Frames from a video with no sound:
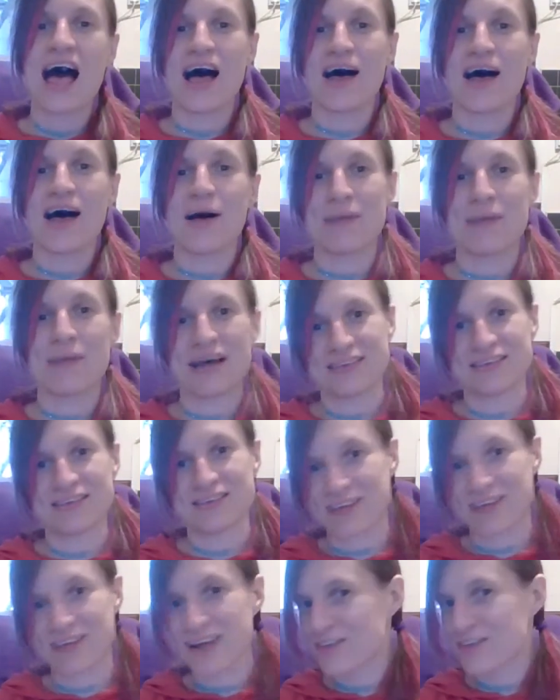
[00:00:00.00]
As
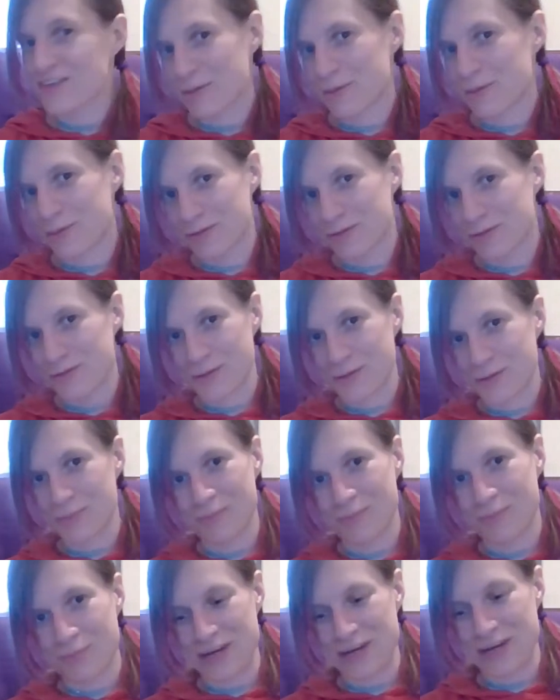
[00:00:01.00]
such, I'm going to
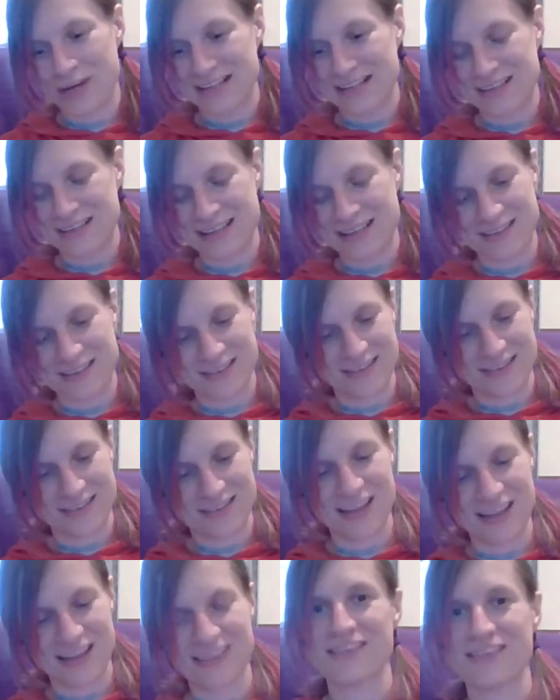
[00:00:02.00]
bring this
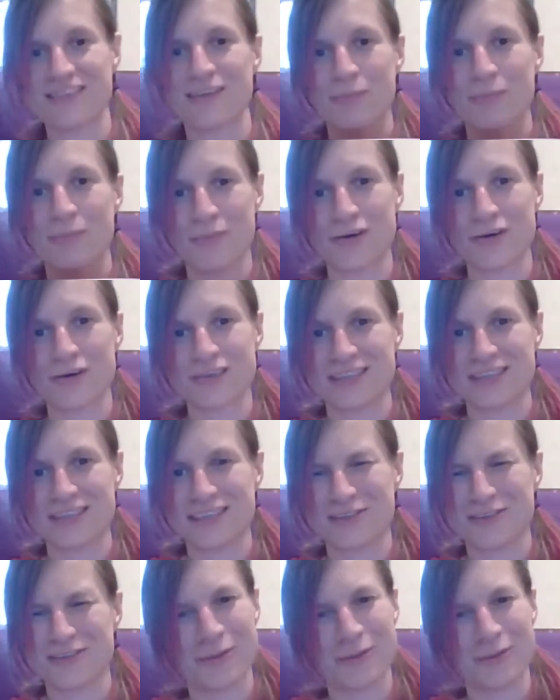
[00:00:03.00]

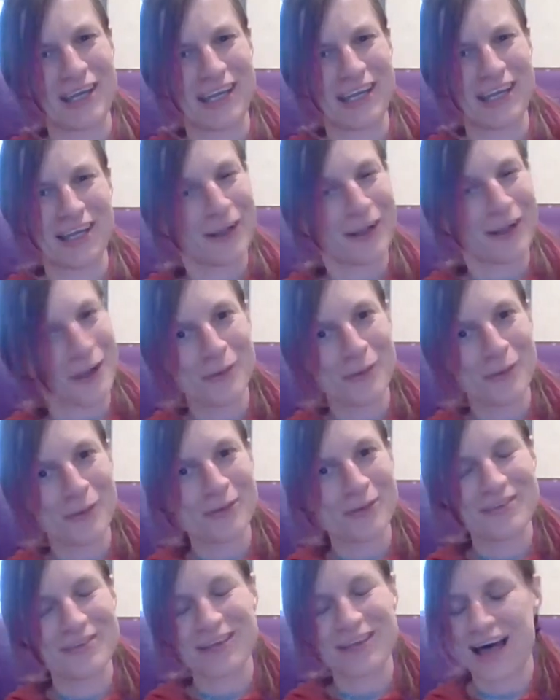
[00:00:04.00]
unboxing to a
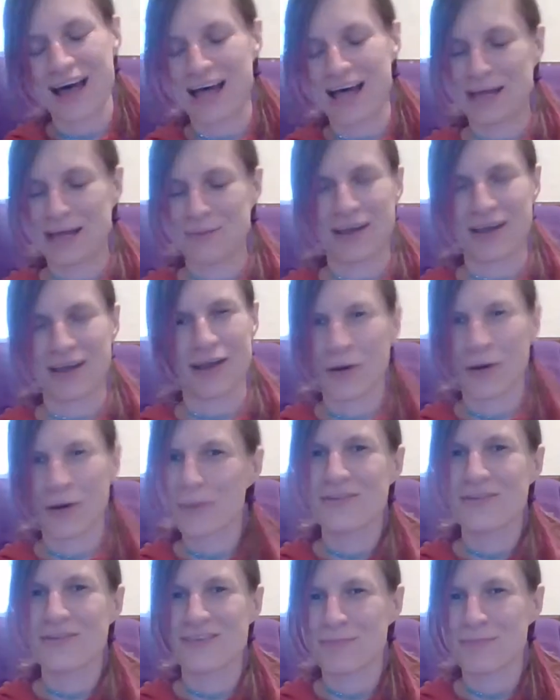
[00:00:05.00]
close. I
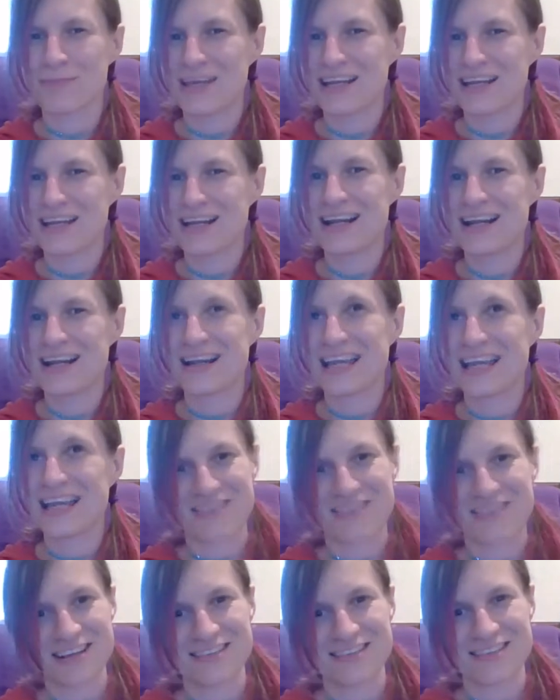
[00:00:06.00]
hope this has been
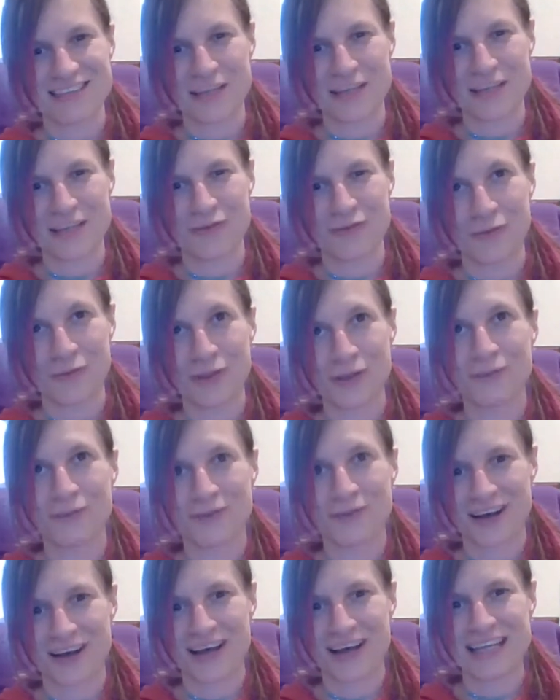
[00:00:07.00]
interesting for you
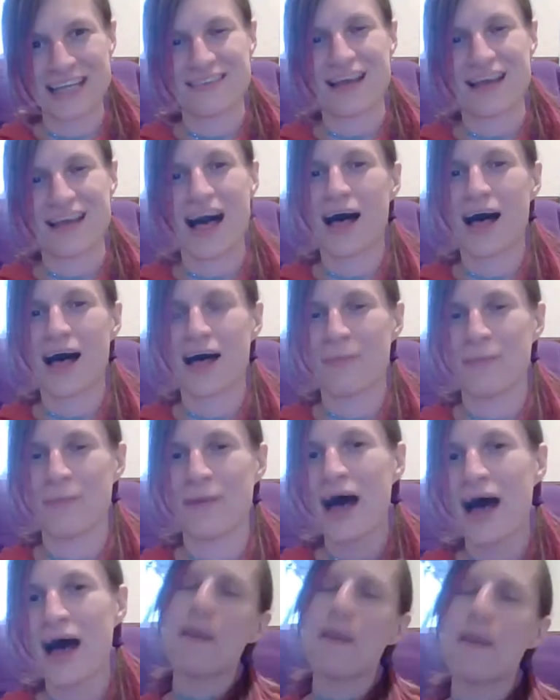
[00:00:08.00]
guys.
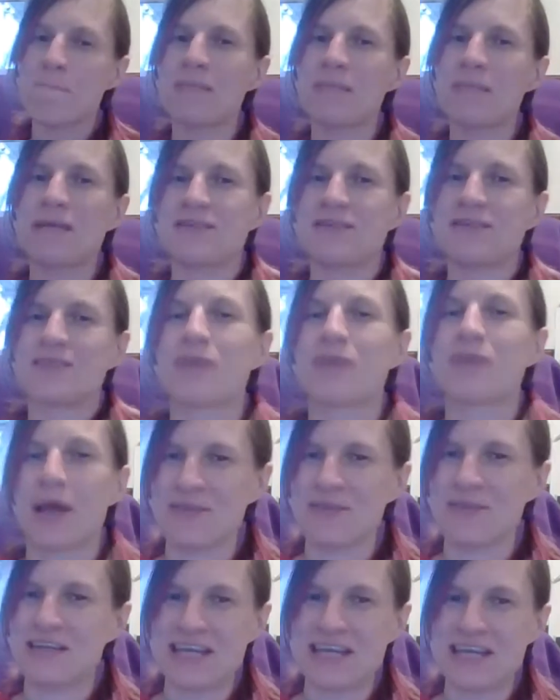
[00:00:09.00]
Maybe
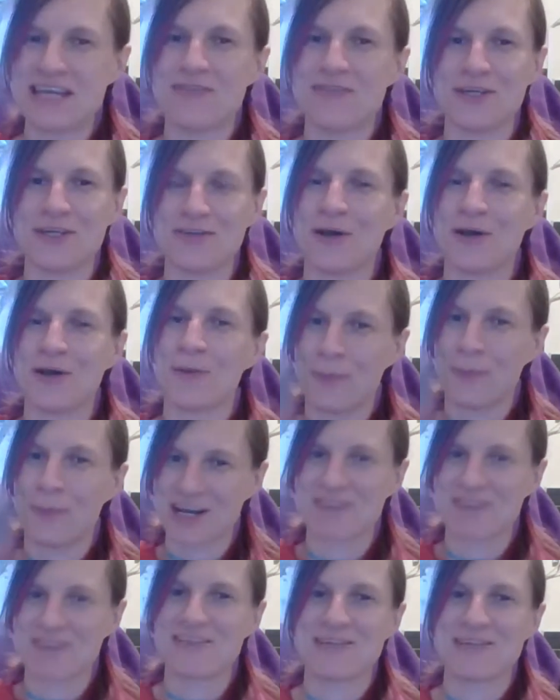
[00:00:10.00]
sometime in the near future,
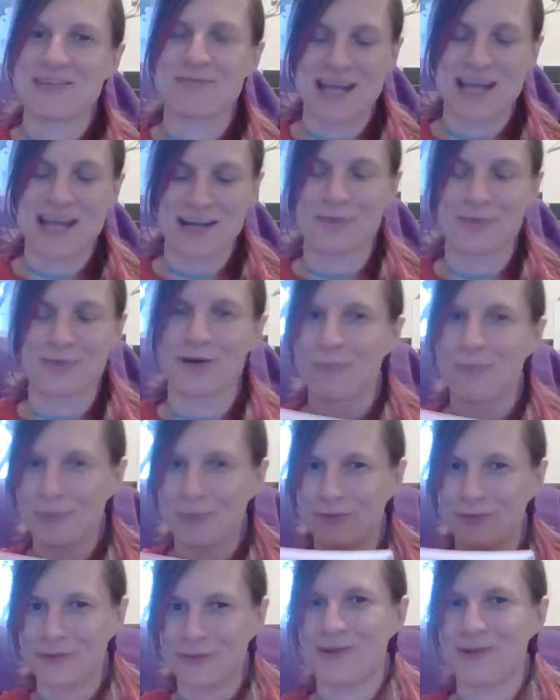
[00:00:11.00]
when I release my next book,
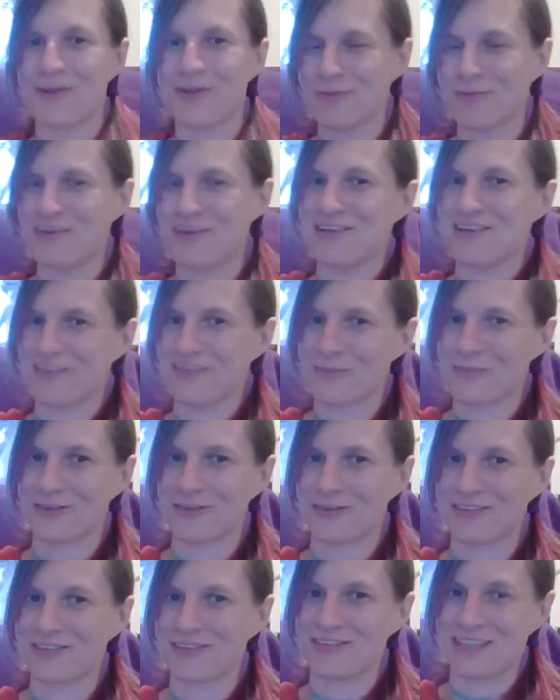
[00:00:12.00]
we'll do another one of these
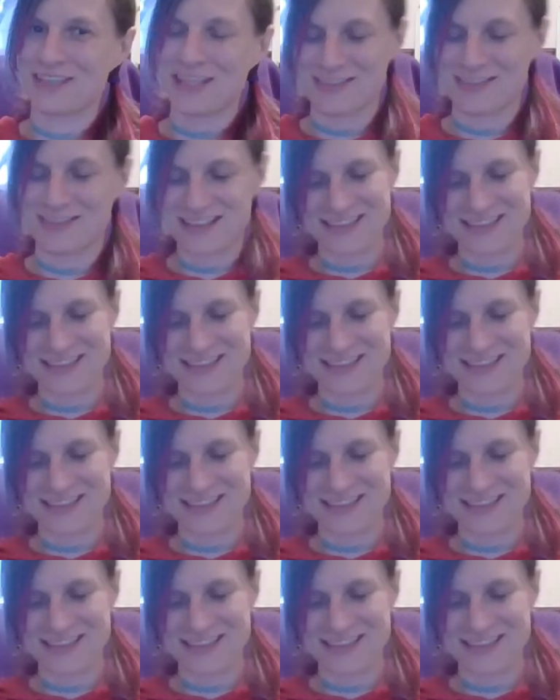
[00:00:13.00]
unboxing videos.